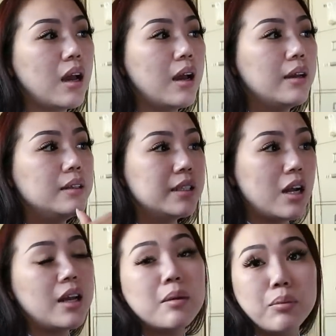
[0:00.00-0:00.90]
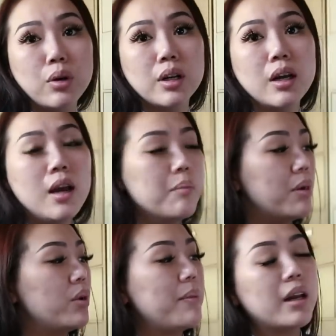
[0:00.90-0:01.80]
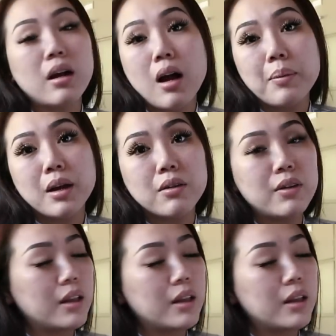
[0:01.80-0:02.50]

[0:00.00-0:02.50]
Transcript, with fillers: I did not input, but we made a copy of.